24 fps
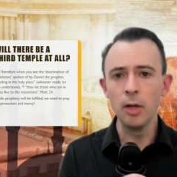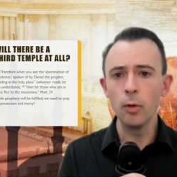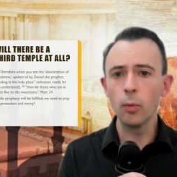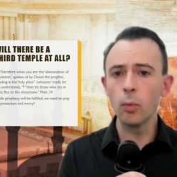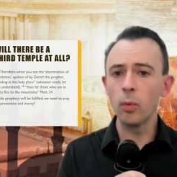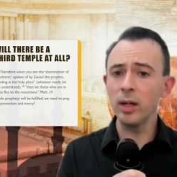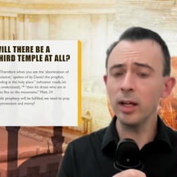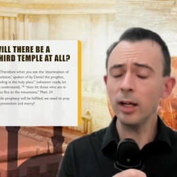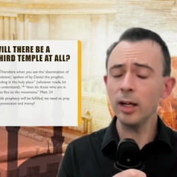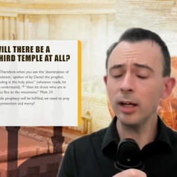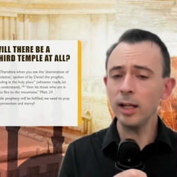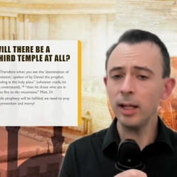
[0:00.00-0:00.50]

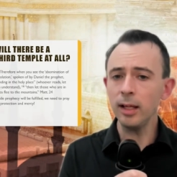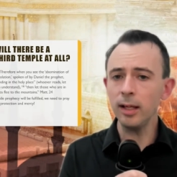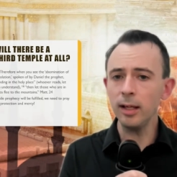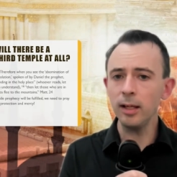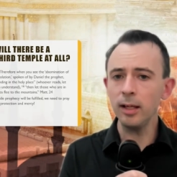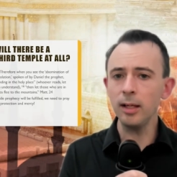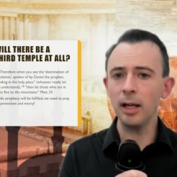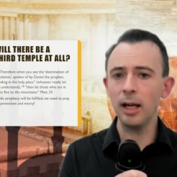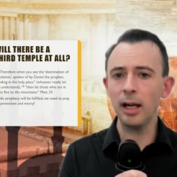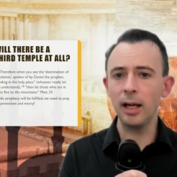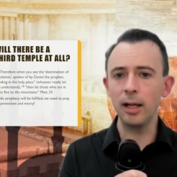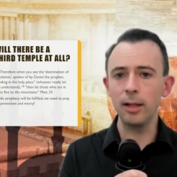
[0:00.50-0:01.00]
We are
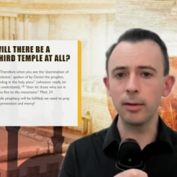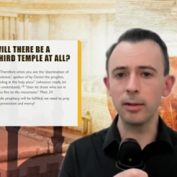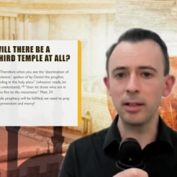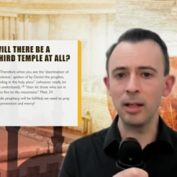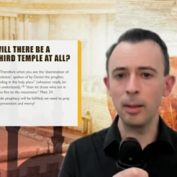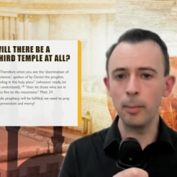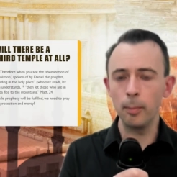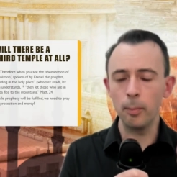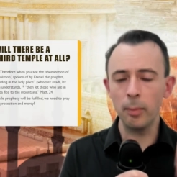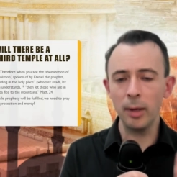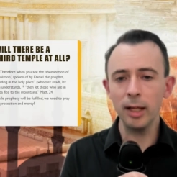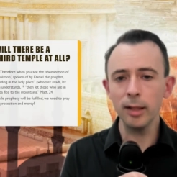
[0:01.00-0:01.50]
here as the
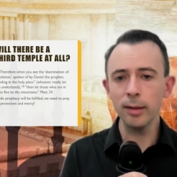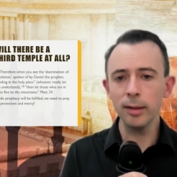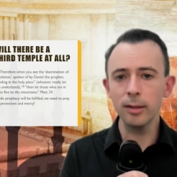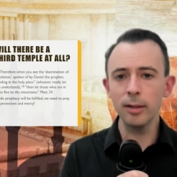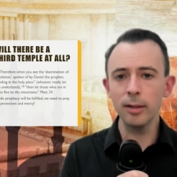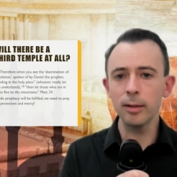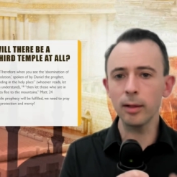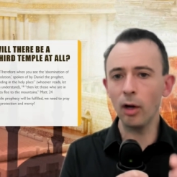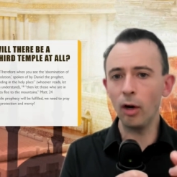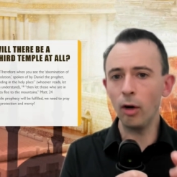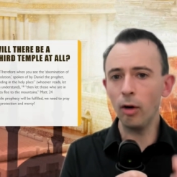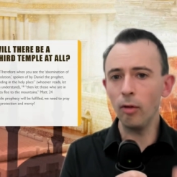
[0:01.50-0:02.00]

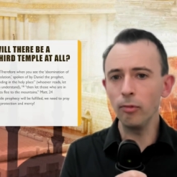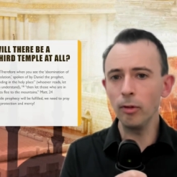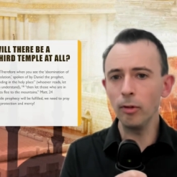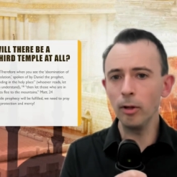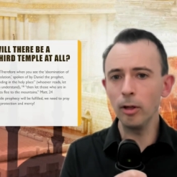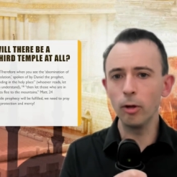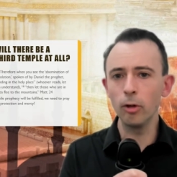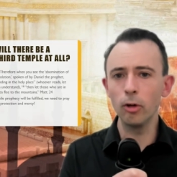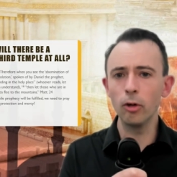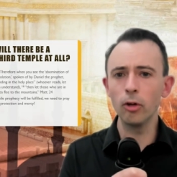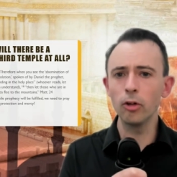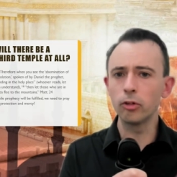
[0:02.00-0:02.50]
ambassadors of the
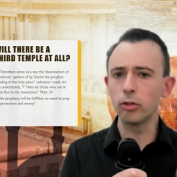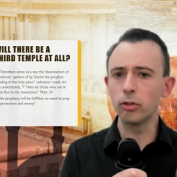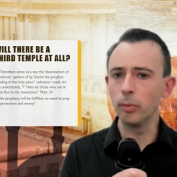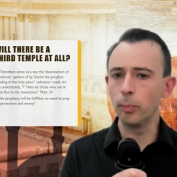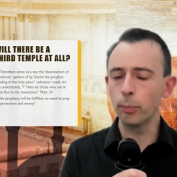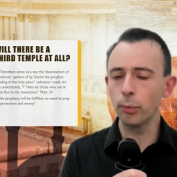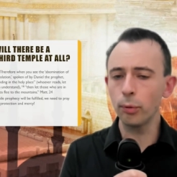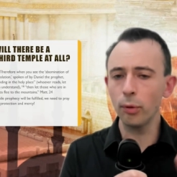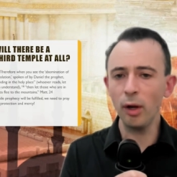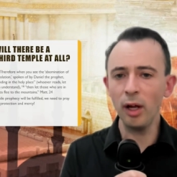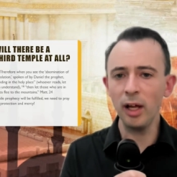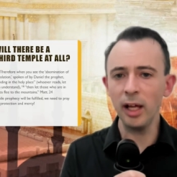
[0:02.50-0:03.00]
Lord to
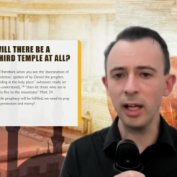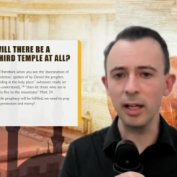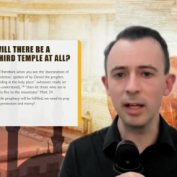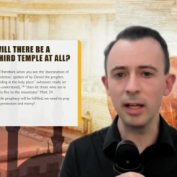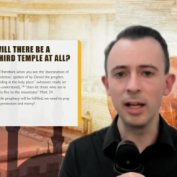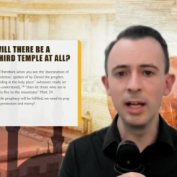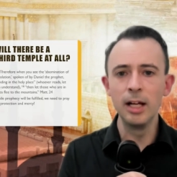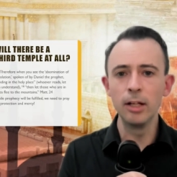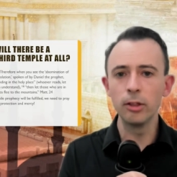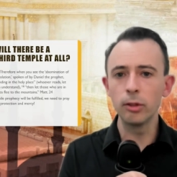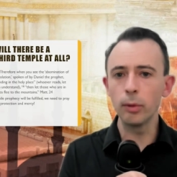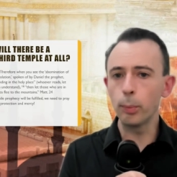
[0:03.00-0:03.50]
pray,
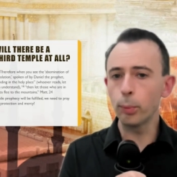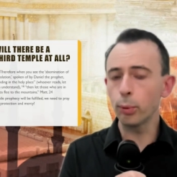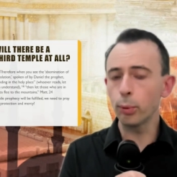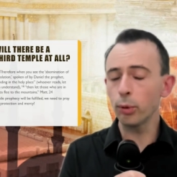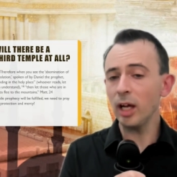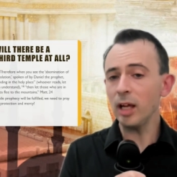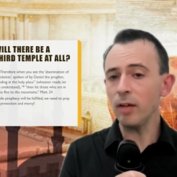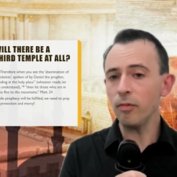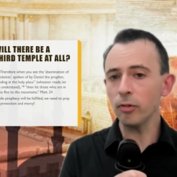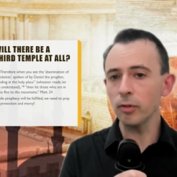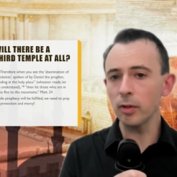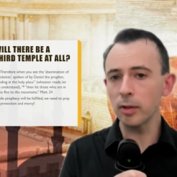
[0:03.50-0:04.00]
to
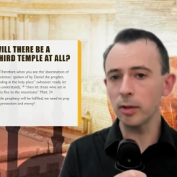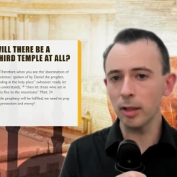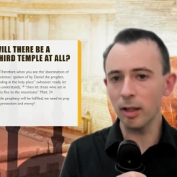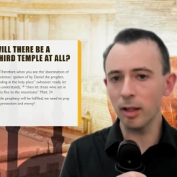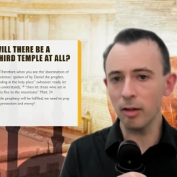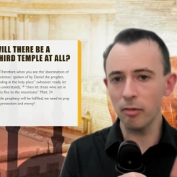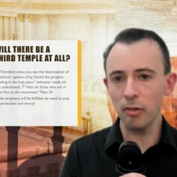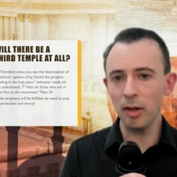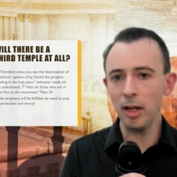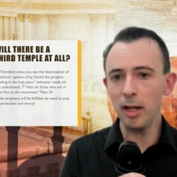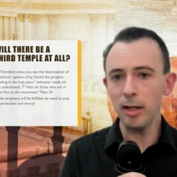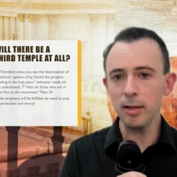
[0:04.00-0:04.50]
pray for the
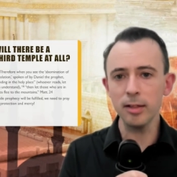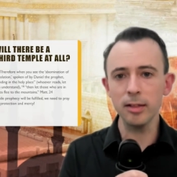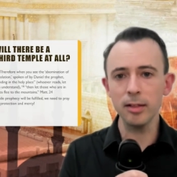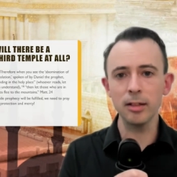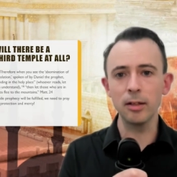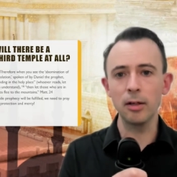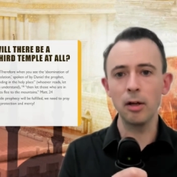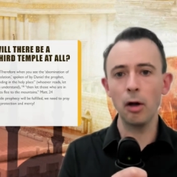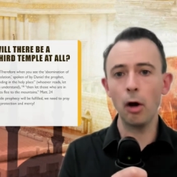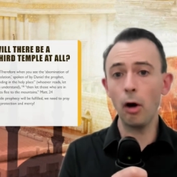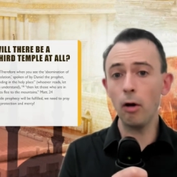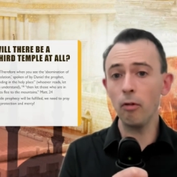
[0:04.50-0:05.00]

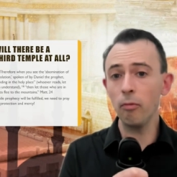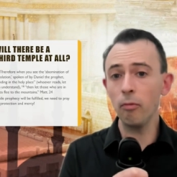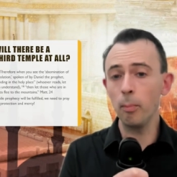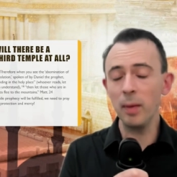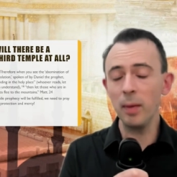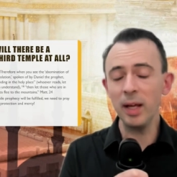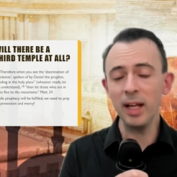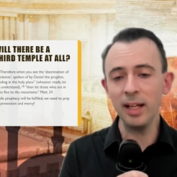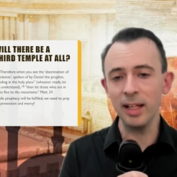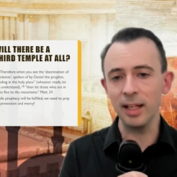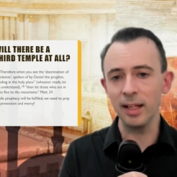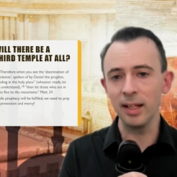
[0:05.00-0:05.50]
salvation of
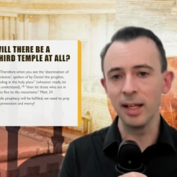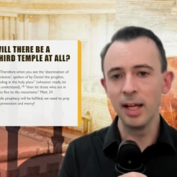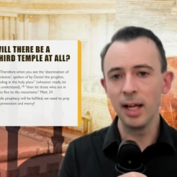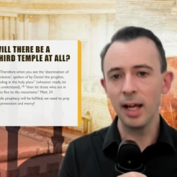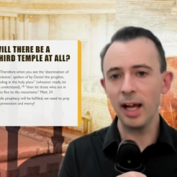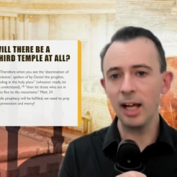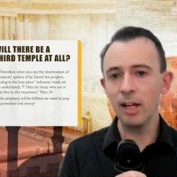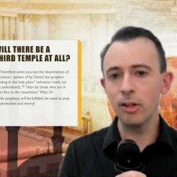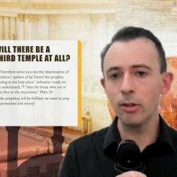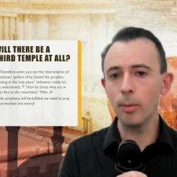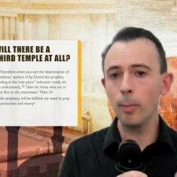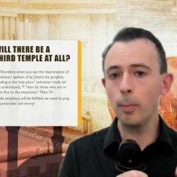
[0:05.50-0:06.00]
many,
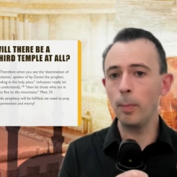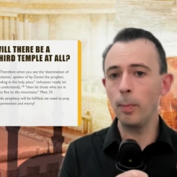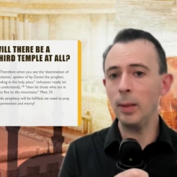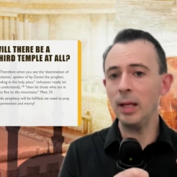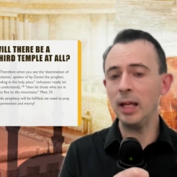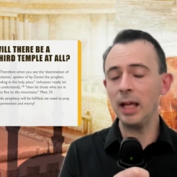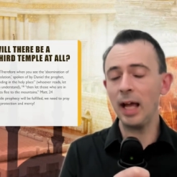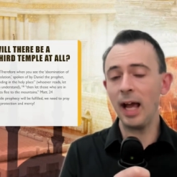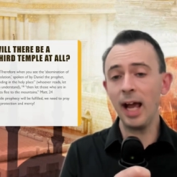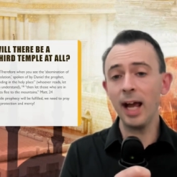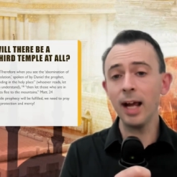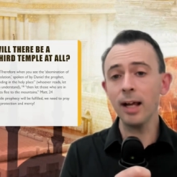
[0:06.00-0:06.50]
and to
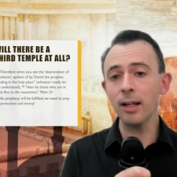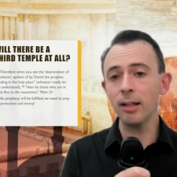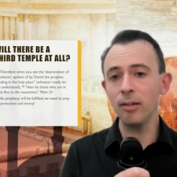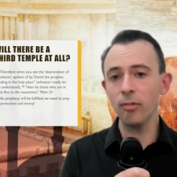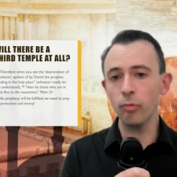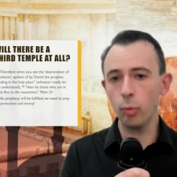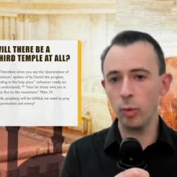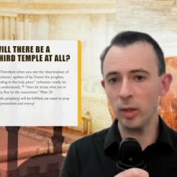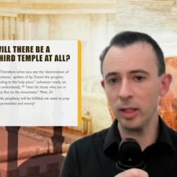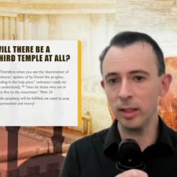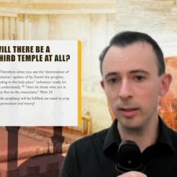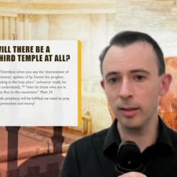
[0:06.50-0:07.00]
be
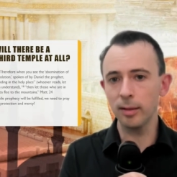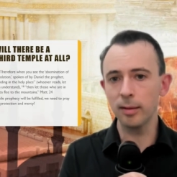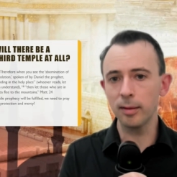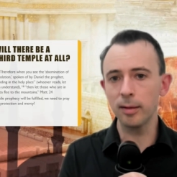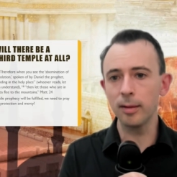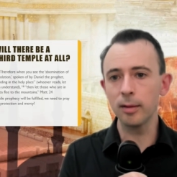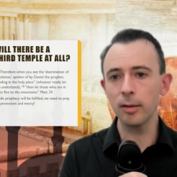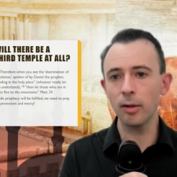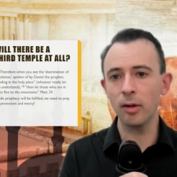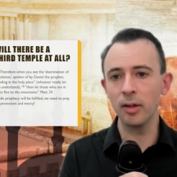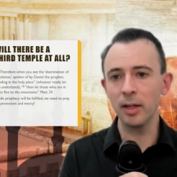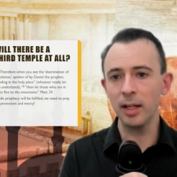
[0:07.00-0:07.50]
active
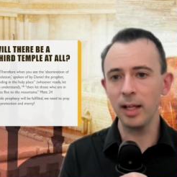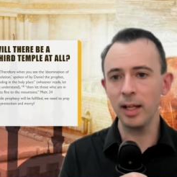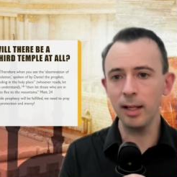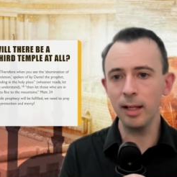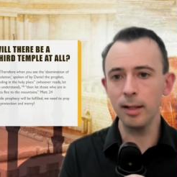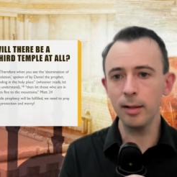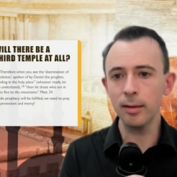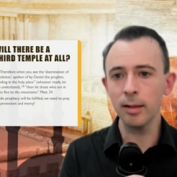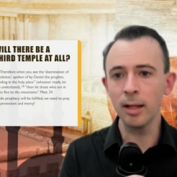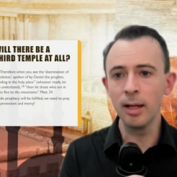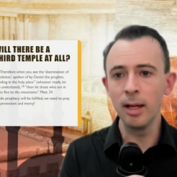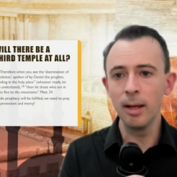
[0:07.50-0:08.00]
witnesses on
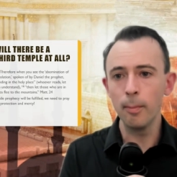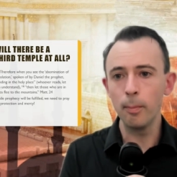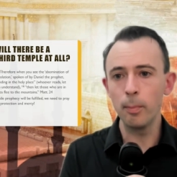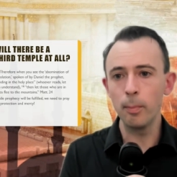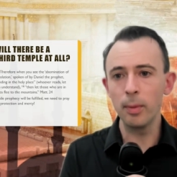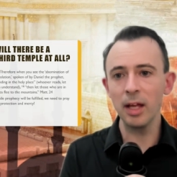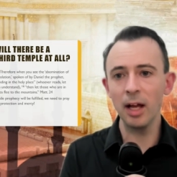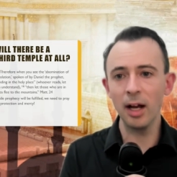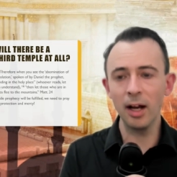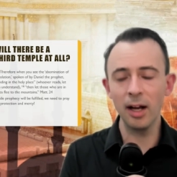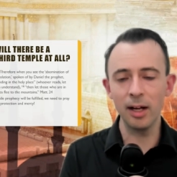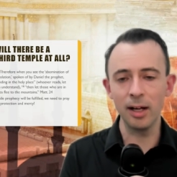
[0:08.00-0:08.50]
his
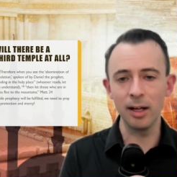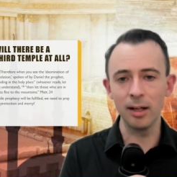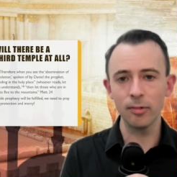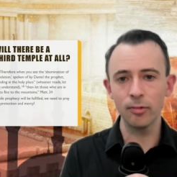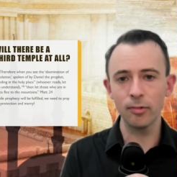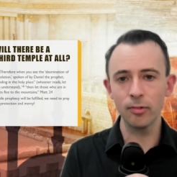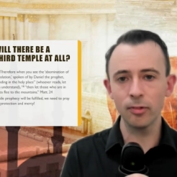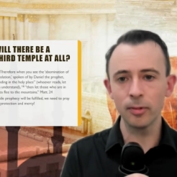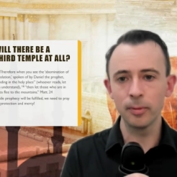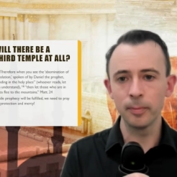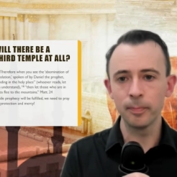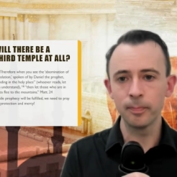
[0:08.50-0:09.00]

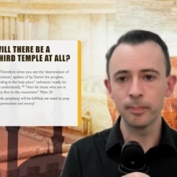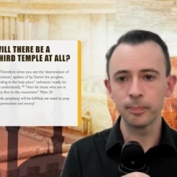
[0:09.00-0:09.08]
behalf.